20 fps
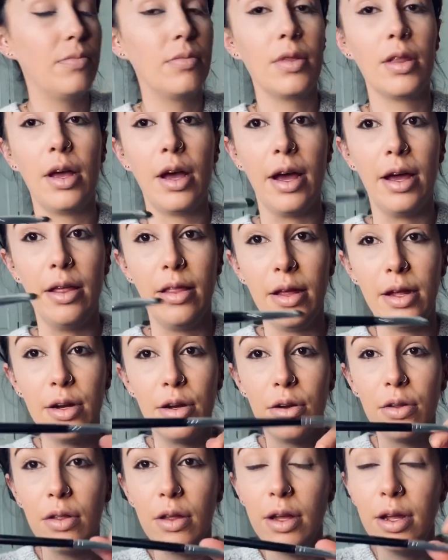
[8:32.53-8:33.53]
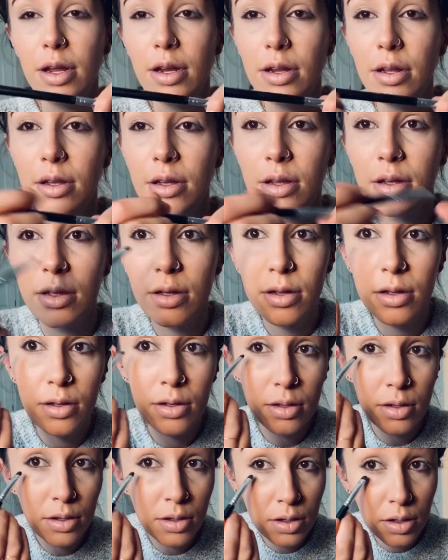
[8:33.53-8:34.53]
eyeliner line.
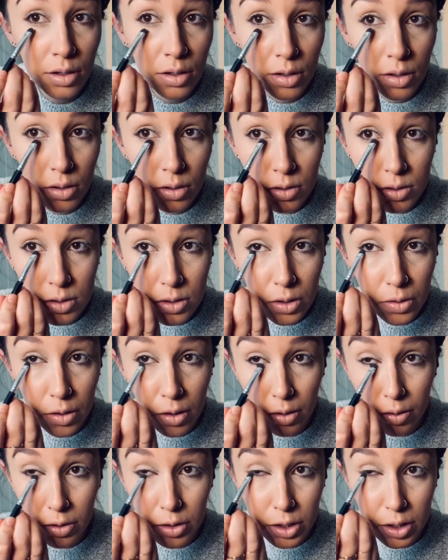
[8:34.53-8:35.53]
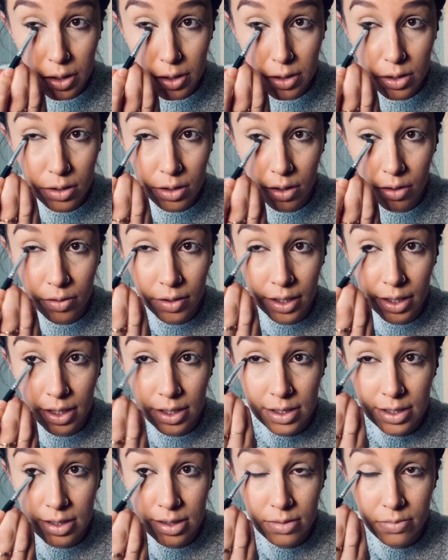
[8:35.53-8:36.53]
So I'll just go in
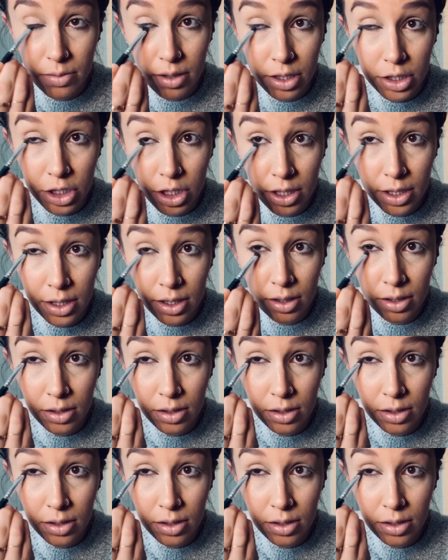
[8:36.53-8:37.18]
and smudge it.